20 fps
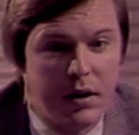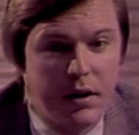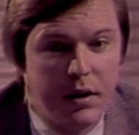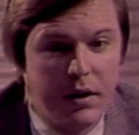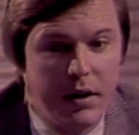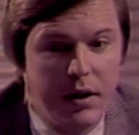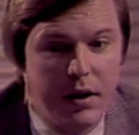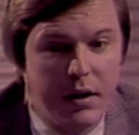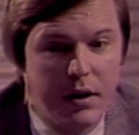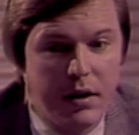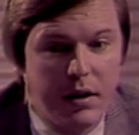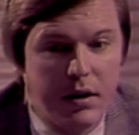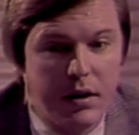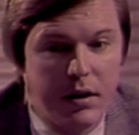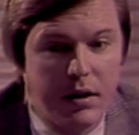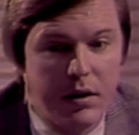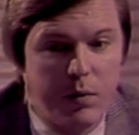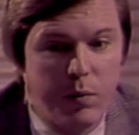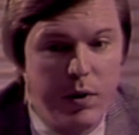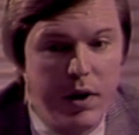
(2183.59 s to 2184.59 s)
Again,
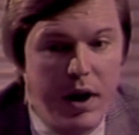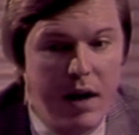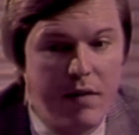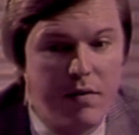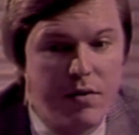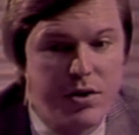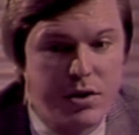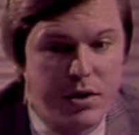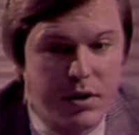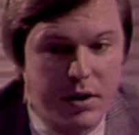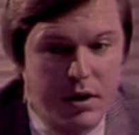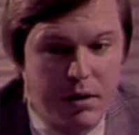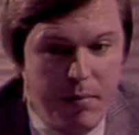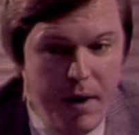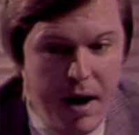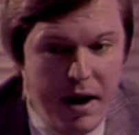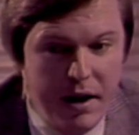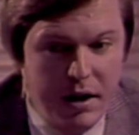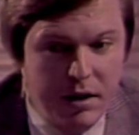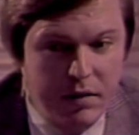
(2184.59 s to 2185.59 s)
we have a certain
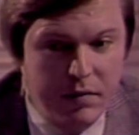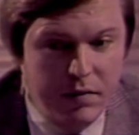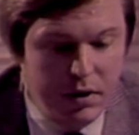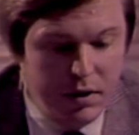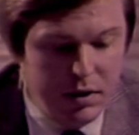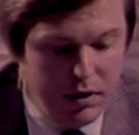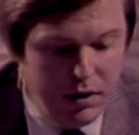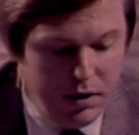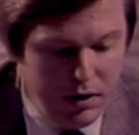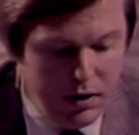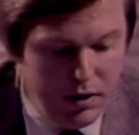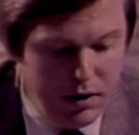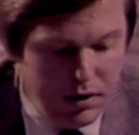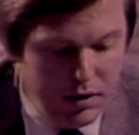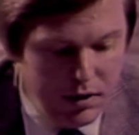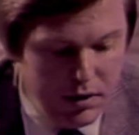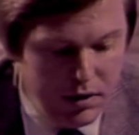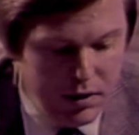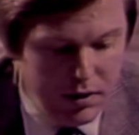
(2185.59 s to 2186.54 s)
amount of it, and